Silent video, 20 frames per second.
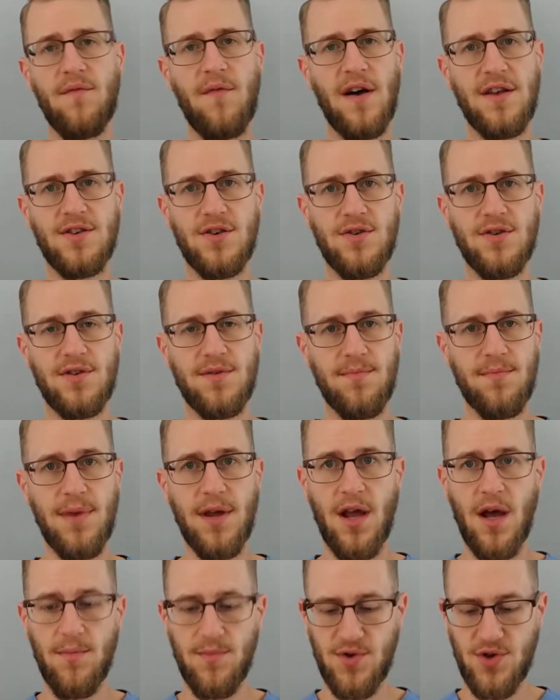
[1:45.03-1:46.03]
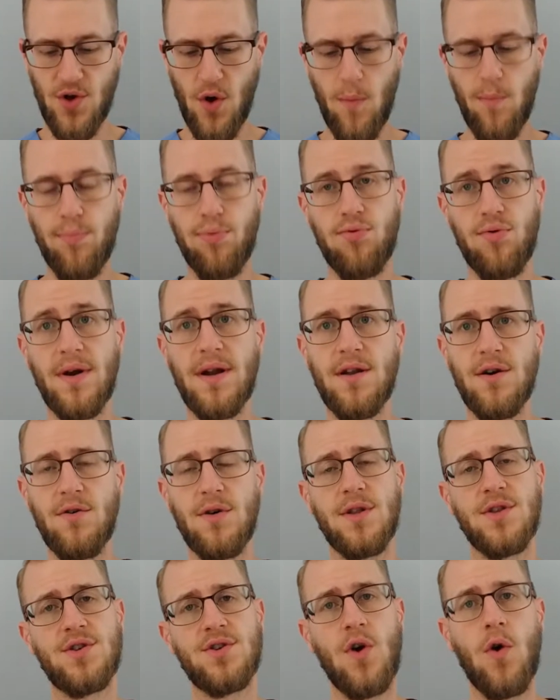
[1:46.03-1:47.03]
vessels become so brittle
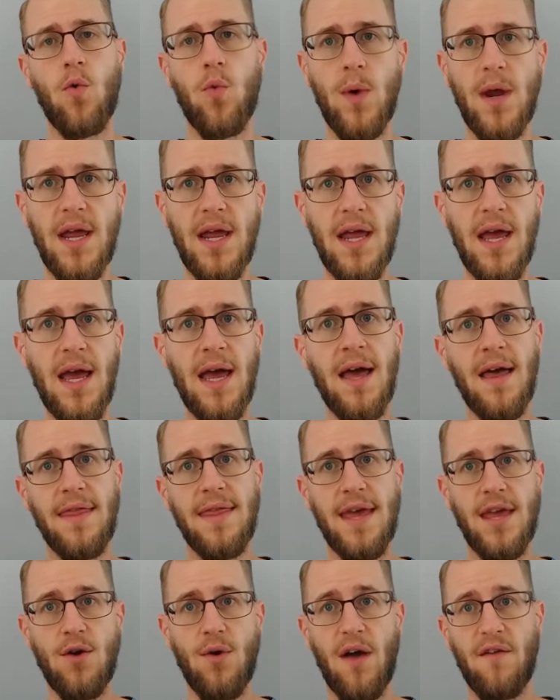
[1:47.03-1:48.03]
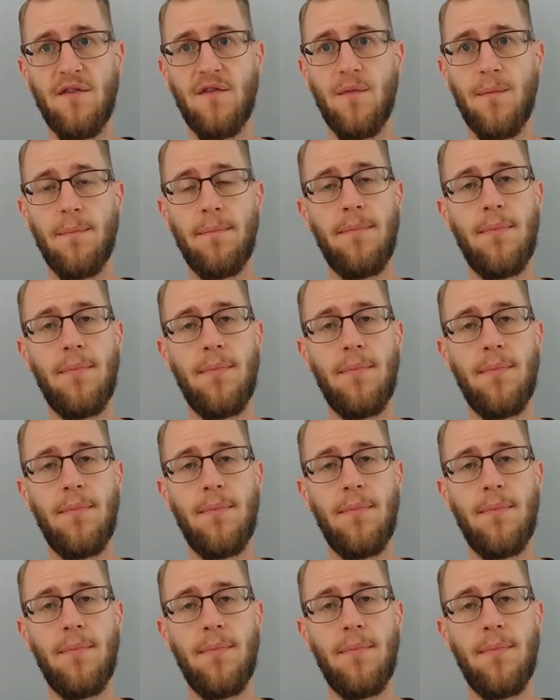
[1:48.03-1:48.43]
and so weak that you have